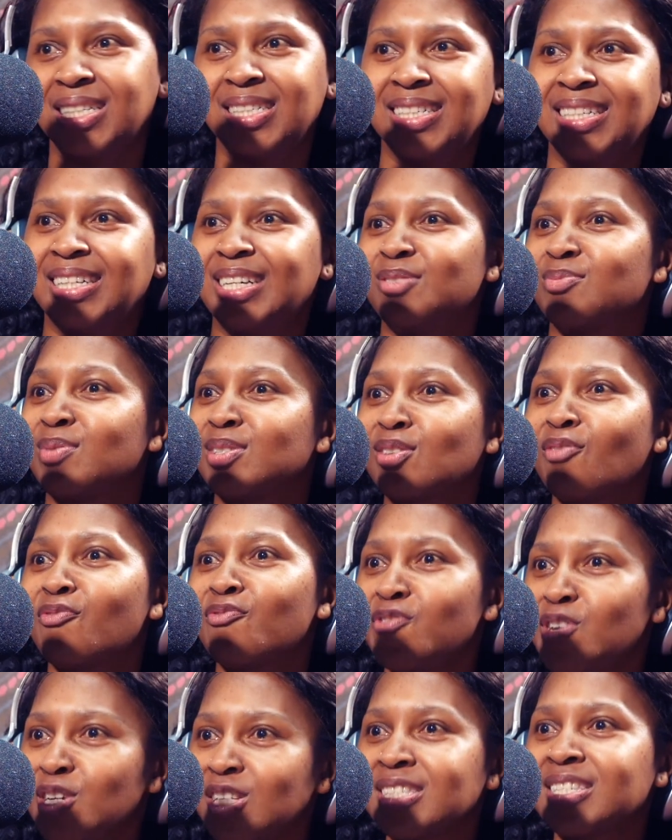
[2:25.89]
It was the
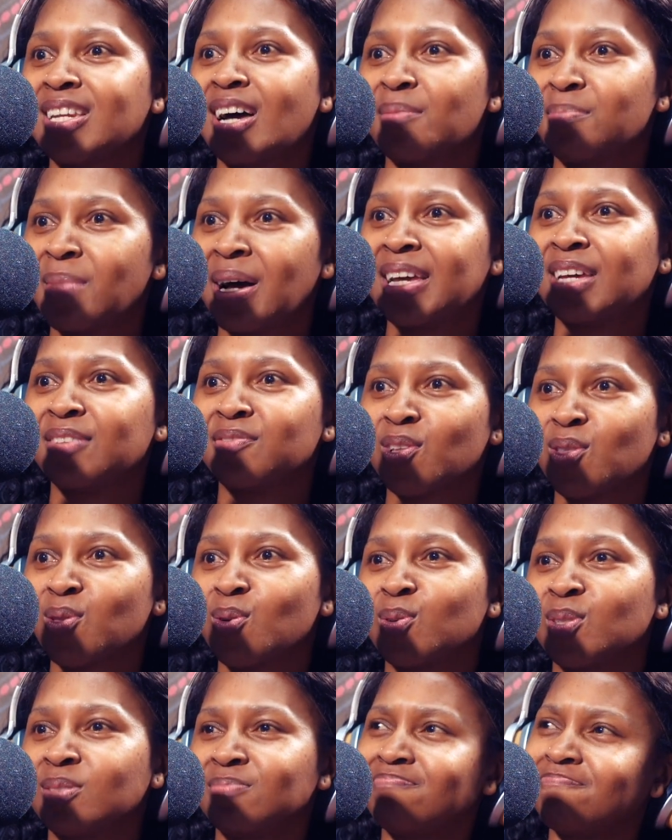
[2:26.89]
first time I ever
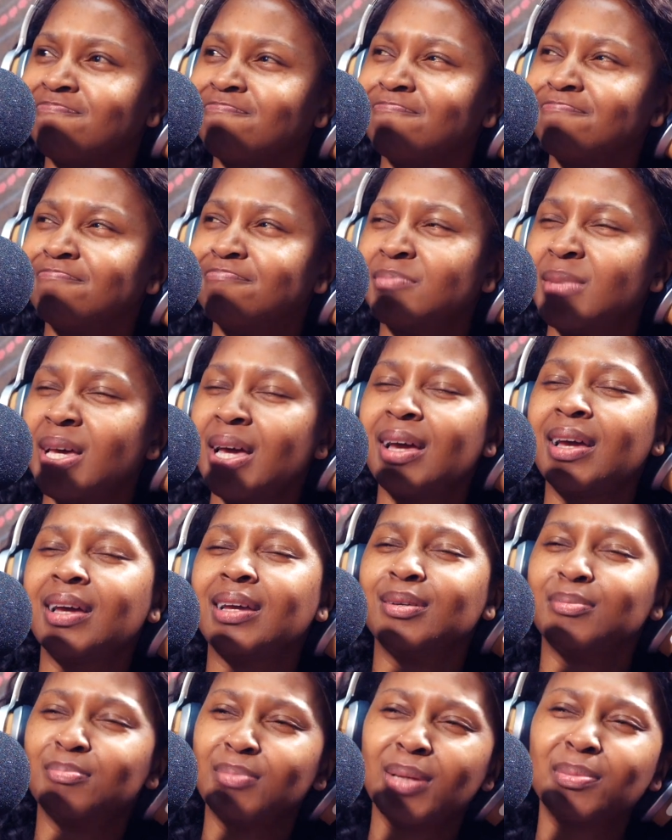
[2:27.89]
thought,
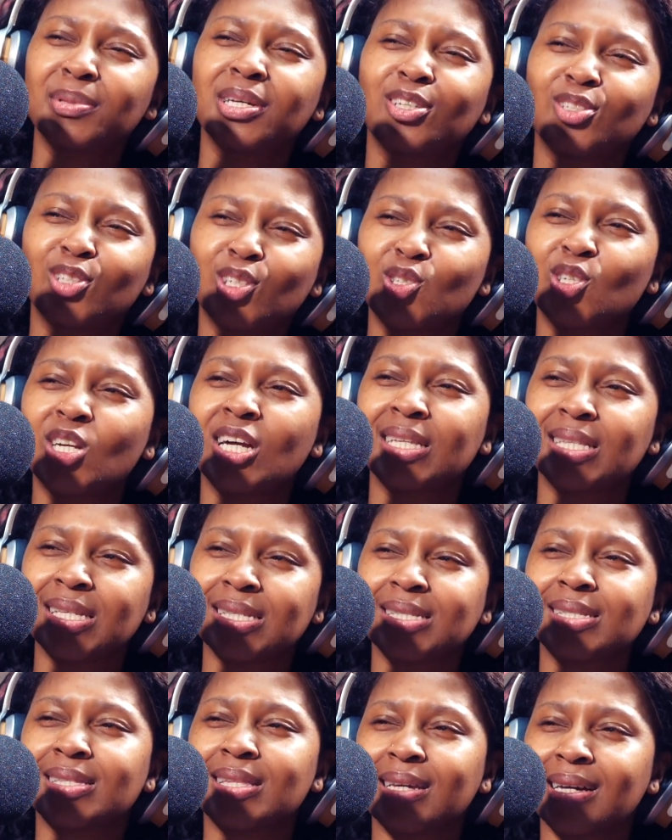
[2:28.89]
hey, maybe I should try
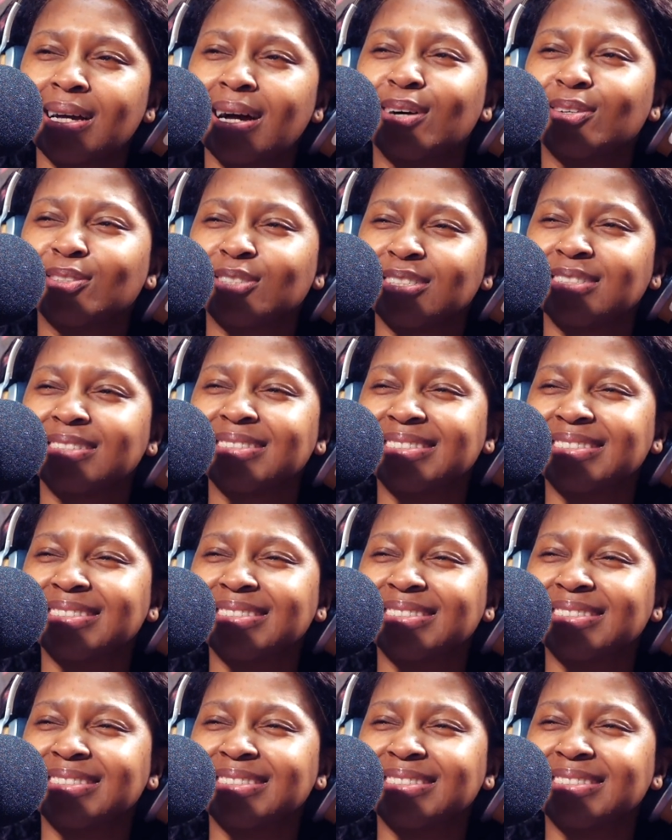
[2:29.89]
this thing out.